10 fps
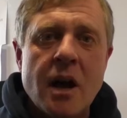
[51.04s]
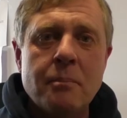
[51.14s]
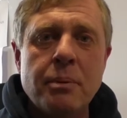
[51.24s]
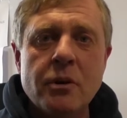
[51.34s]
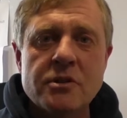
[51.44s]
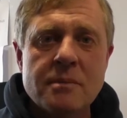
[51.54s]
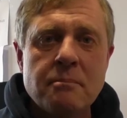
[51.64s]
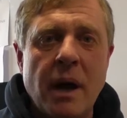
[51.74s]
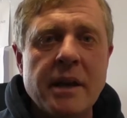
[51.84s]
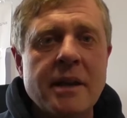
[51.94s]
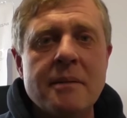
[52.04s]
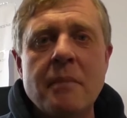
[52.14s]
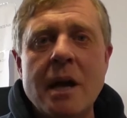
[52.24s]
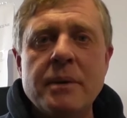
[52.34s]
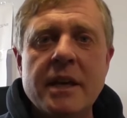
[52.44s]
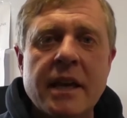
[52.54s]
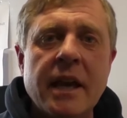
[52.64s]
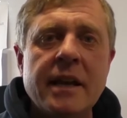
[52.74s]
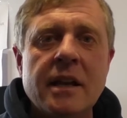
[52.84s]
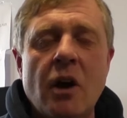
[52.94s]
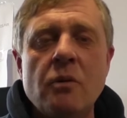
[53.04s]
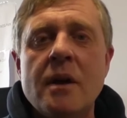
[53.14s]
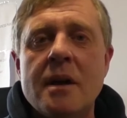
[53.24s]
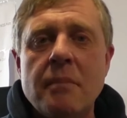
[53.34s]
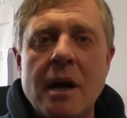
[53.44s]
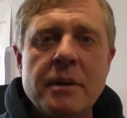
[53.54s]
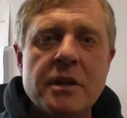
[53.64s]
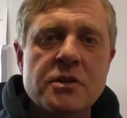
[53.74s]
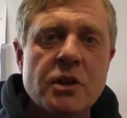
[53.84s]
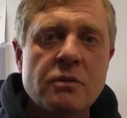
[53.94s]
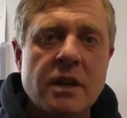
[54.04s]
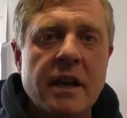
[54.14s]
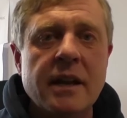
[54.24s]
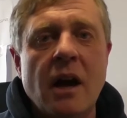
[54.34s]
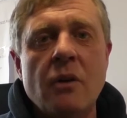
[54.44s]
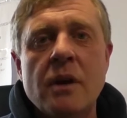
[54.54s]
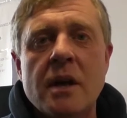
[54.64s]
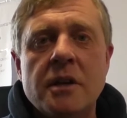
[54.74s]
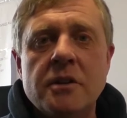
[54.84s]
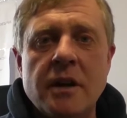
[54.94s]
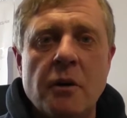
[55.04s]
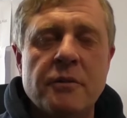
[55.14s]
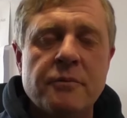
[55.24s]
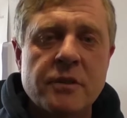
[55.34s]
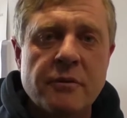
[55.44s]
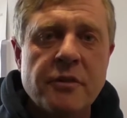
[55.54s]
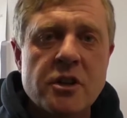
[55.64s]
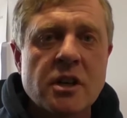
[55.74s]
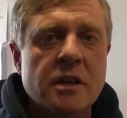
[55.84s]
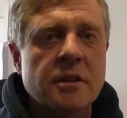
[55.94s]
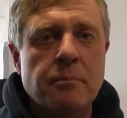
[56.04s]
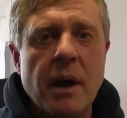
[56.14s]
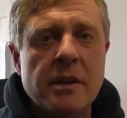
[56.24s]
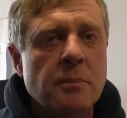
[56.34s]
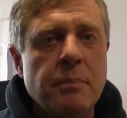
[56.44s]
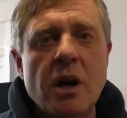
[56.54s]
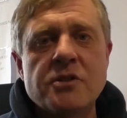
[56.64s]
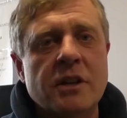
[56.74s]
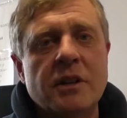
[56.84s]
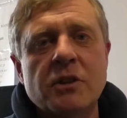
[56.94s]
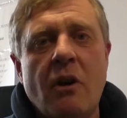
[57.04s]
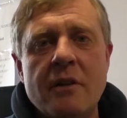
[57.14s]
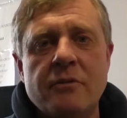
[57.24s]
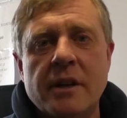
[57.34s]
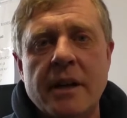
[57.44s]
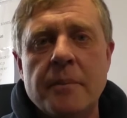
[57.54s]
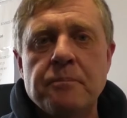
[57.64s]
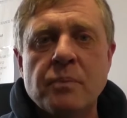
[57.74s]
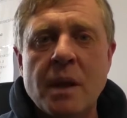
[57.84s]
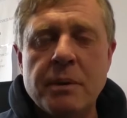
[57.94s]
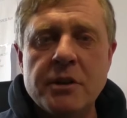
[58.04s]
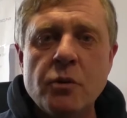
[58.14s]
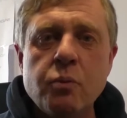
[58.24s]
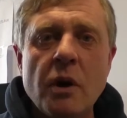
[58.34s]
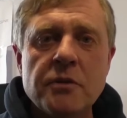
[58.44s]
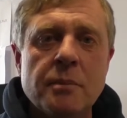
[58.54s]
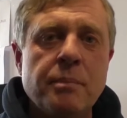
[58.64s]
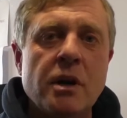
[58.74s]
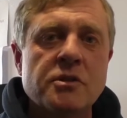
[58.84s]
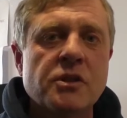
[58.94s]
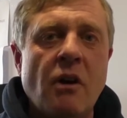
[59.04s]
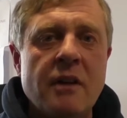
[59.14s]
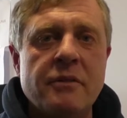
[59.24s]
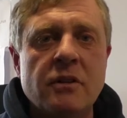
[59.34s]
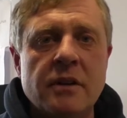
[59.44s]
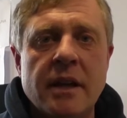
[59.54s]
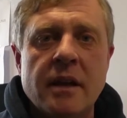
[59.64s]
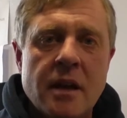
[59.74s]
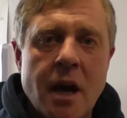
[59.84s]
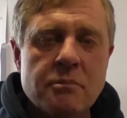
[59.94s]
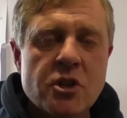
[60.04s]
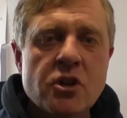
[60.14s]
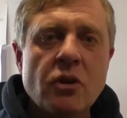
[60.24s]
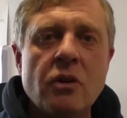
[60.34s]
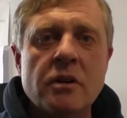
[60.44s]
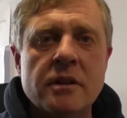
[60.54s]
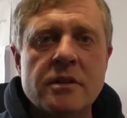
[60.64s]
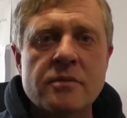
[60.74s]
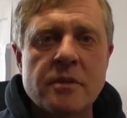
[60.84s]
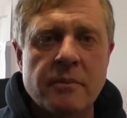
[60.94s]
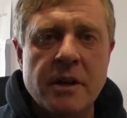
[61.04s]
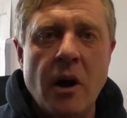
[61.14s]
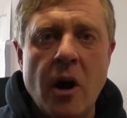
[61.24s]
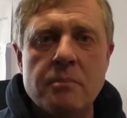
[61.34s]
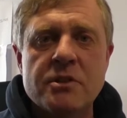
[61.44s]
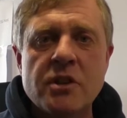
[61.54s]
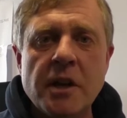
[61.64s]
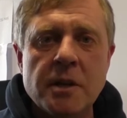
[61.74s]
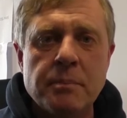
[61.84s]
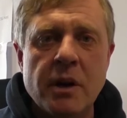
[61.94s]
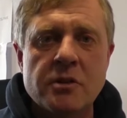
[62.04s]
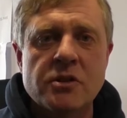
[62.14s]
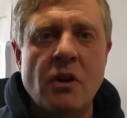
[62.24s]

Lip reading: and put some bait in, maybe a kilo, maybe the 2 kilo, the fish, the birds are going to dive on it. But you want the birds diving on it. I'm sure that the carp see the birds